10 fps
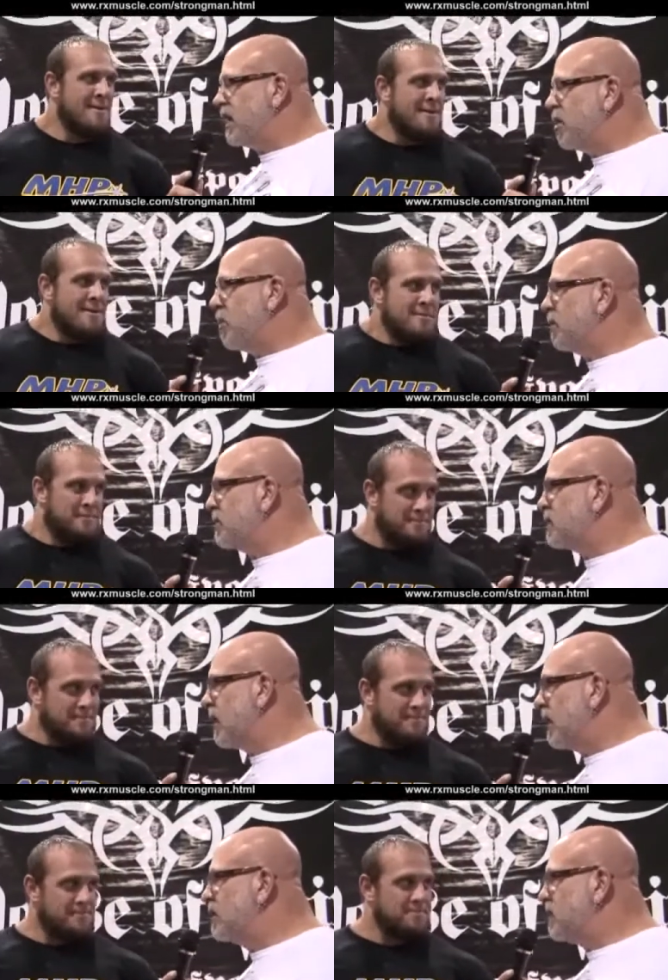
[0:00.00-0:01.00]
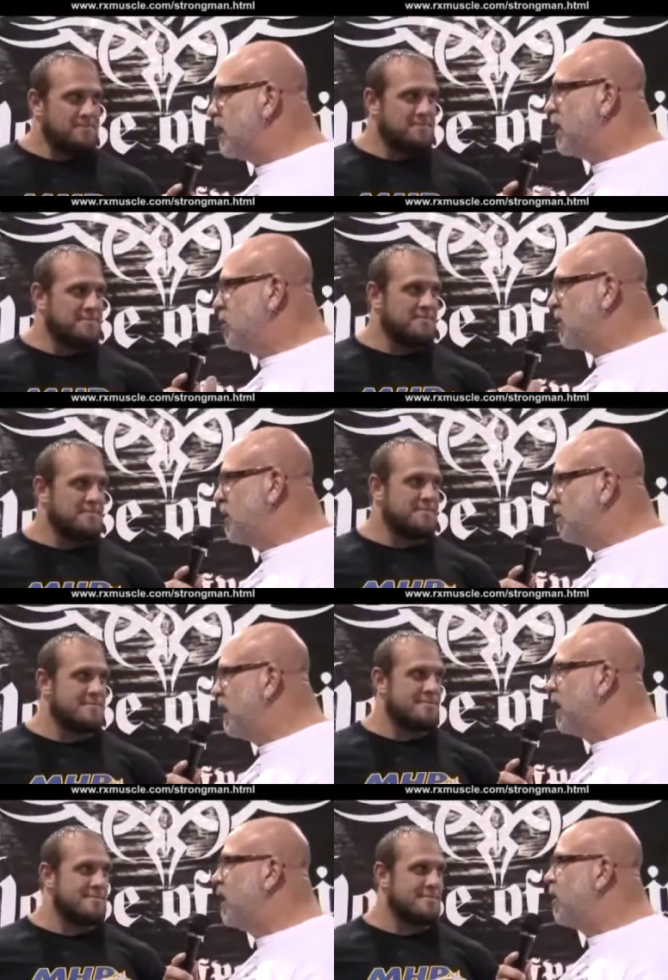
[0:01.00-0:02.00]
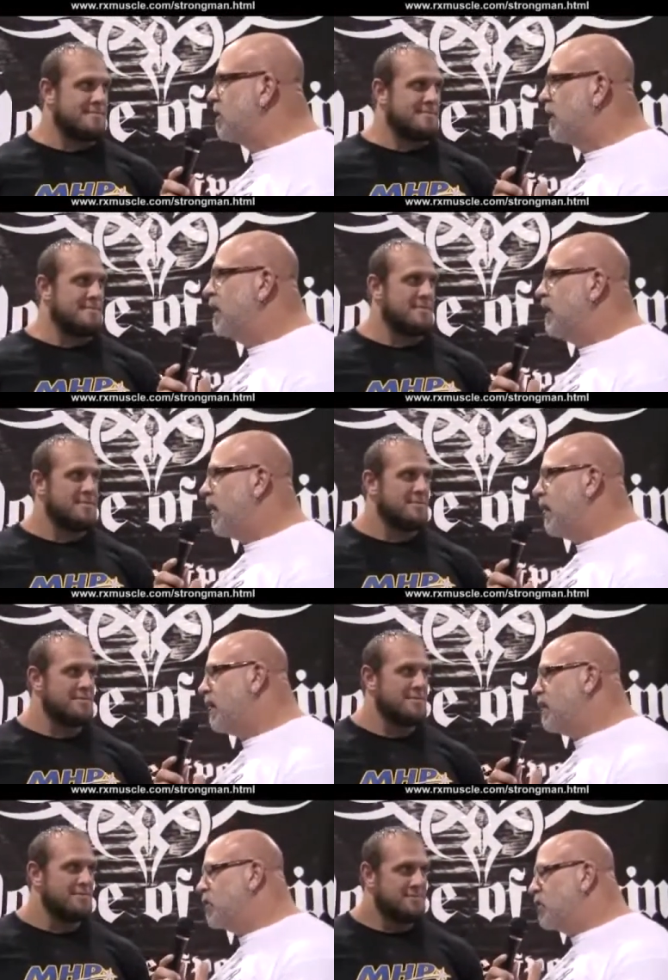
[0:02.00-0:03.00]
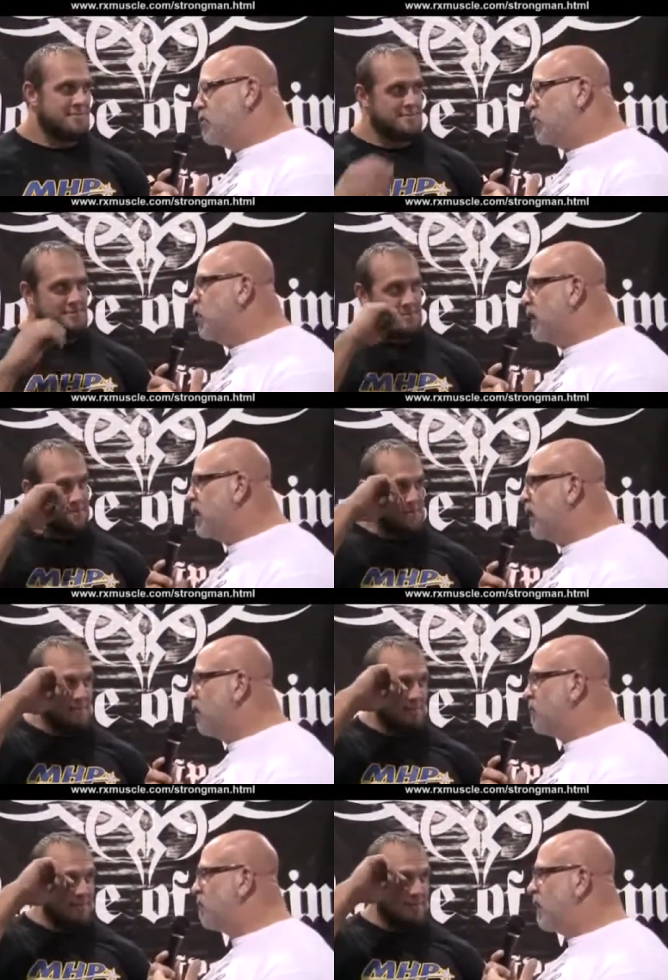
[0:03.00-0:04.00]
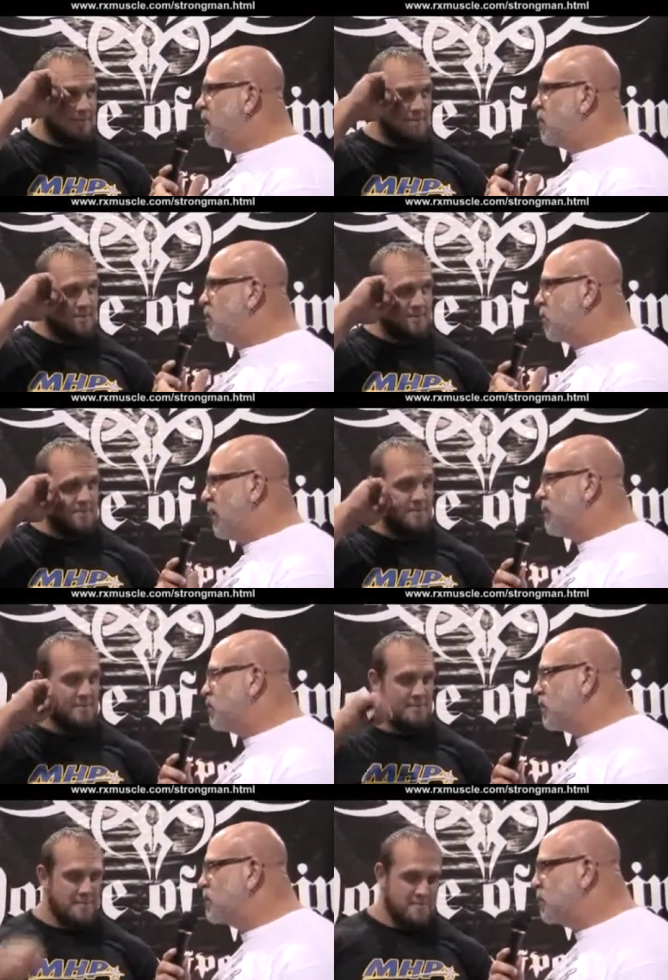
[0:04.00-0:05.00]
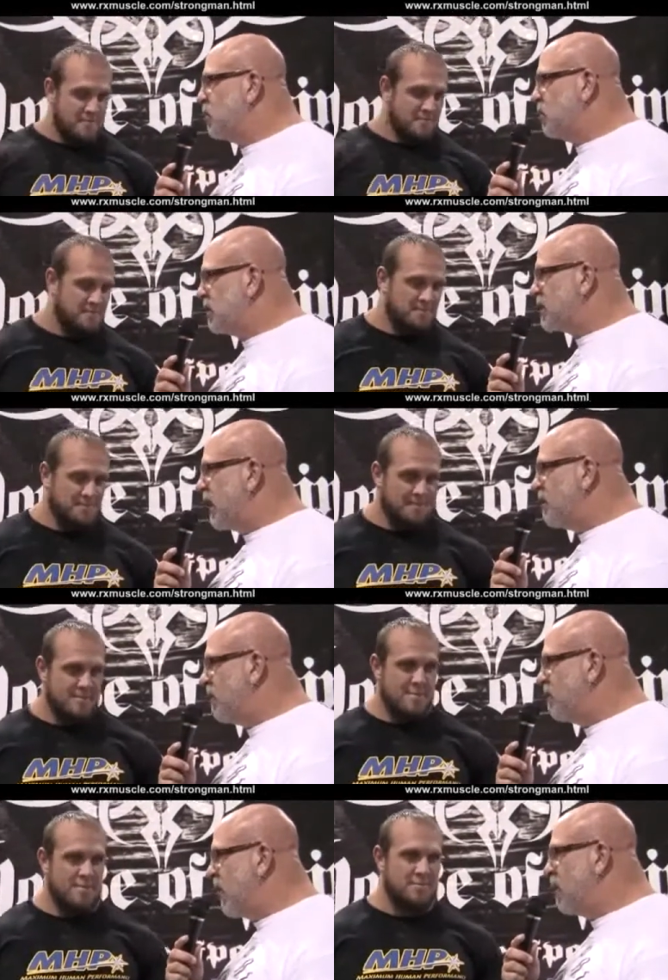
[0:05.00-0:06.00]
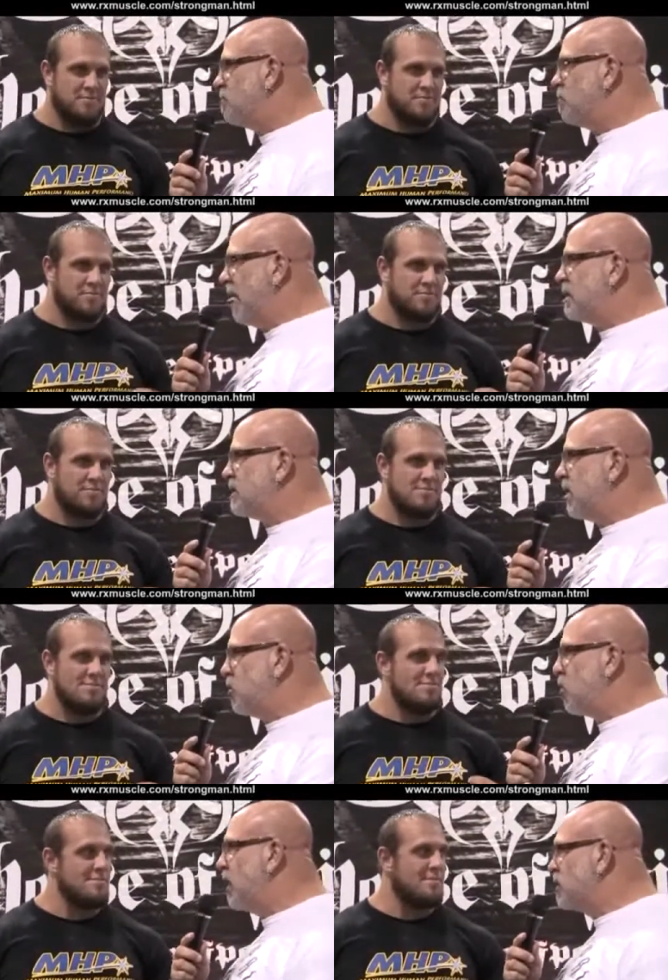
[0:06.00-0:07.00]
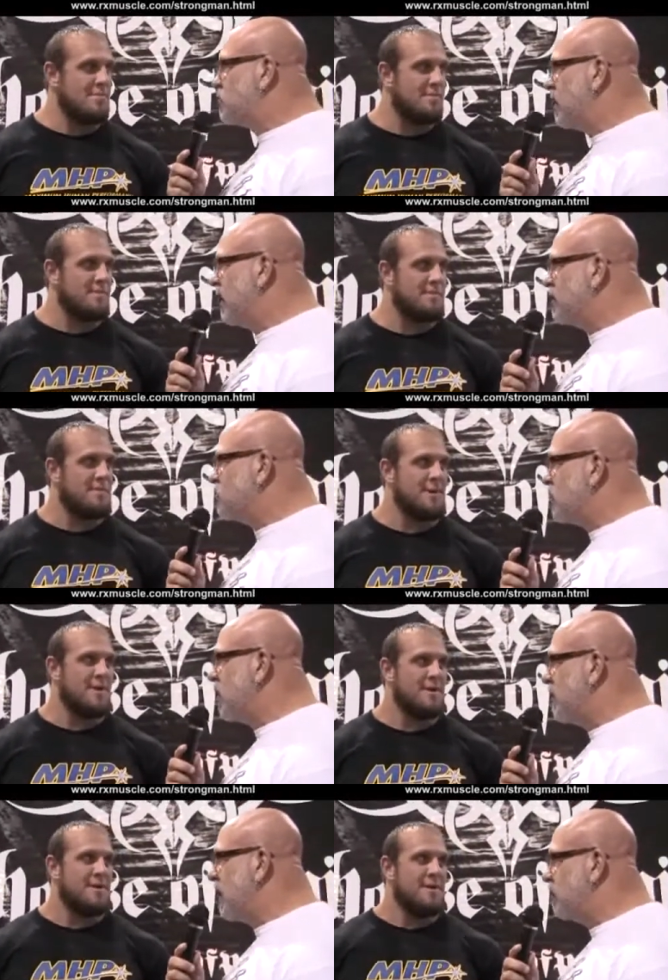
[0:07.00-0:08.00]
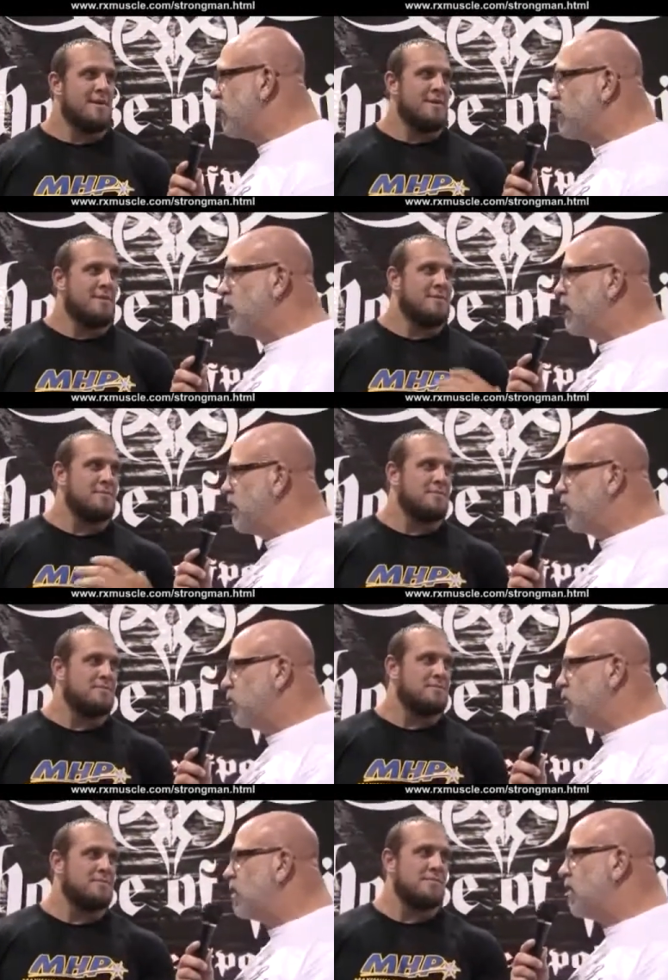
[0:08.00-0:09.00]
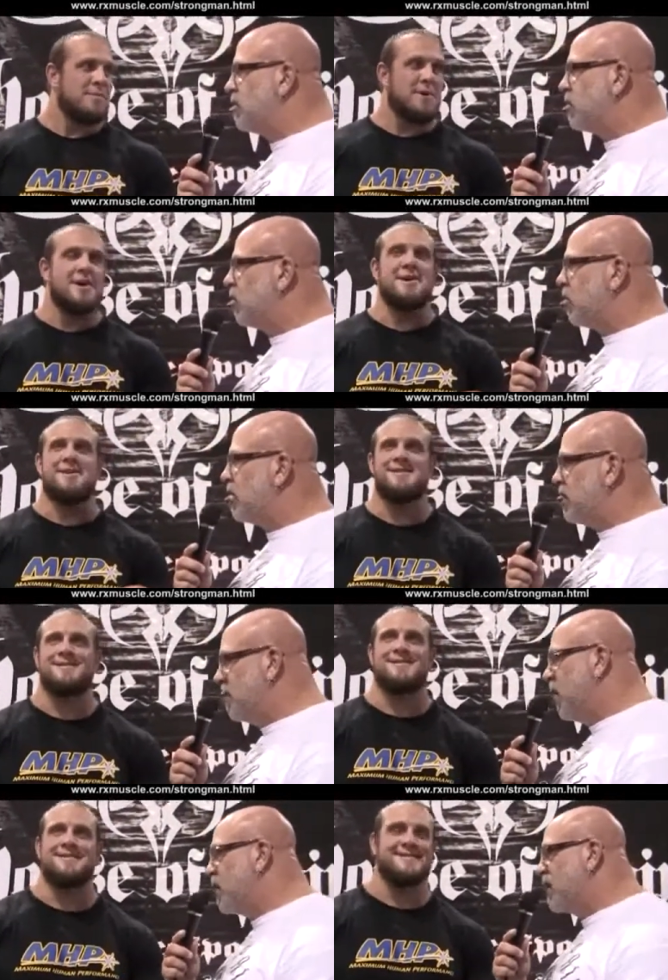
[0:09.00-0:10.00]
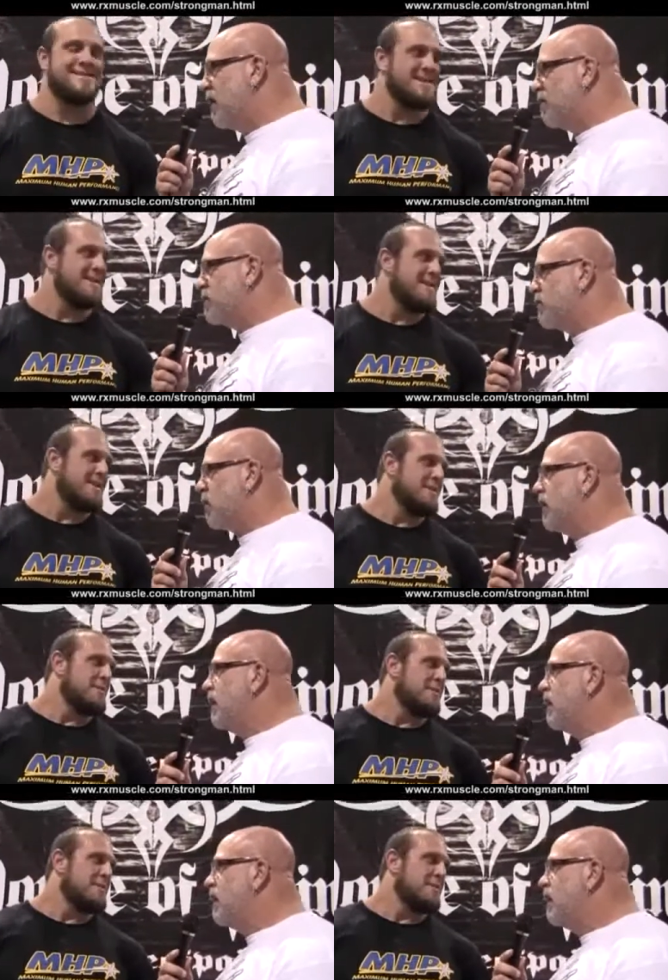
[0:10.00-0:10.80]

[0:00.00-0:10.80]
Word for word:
Speaker 1: think everybody was excited to see that you were going to be here. Uh, you, you certainly give credentials to this kind of event based on your history in strongman, whether in the world level or in the American level. So